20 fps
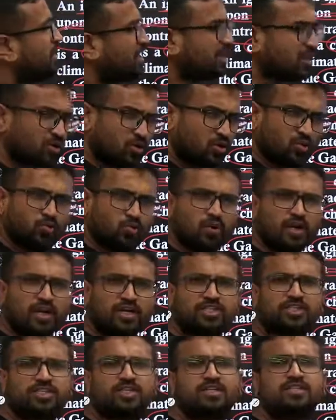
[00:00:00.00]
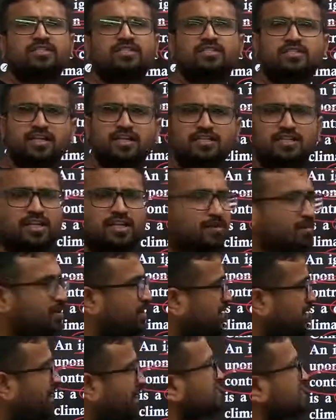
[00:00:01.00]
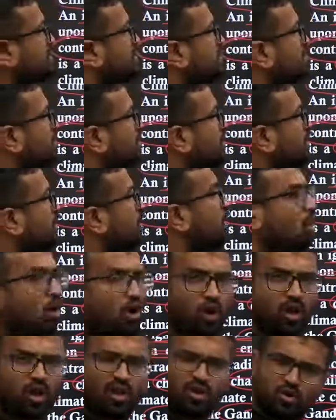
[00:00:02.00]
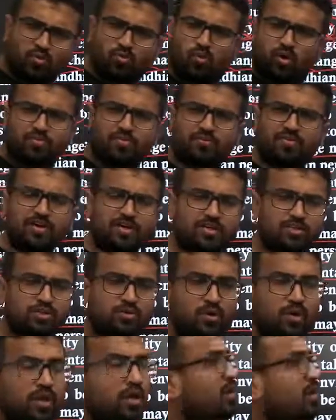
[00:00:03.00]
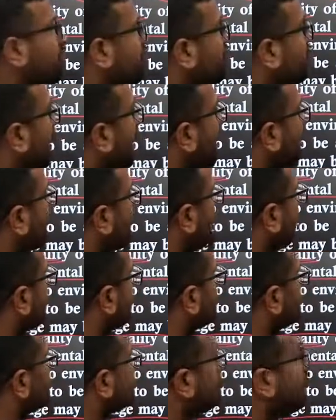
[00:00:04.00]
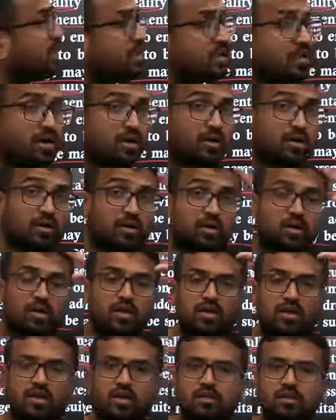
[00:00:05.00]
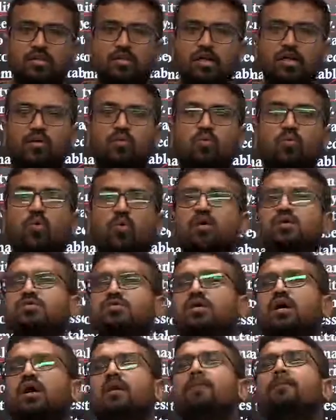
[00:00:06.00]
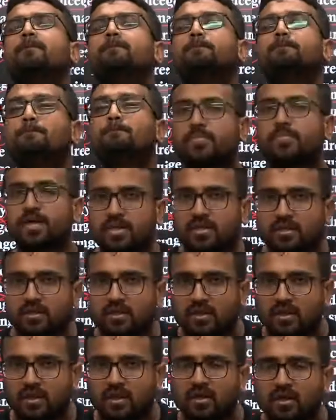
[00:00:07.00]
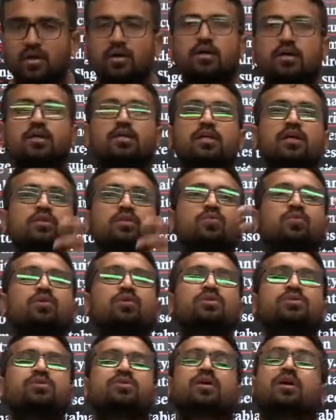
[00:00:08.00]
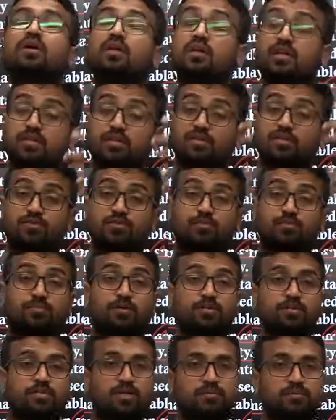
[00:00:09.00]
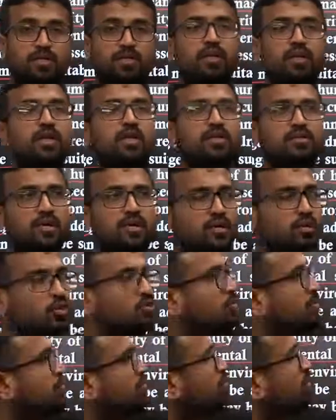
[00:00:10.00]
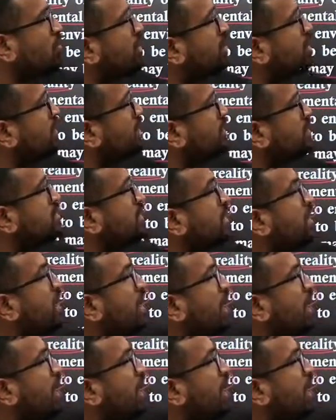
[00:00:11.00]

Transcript: Innovation, sustainability, nice. All in all, what we've understood, we have understood that earlier there was a myth. Earlier there was a perception that human progress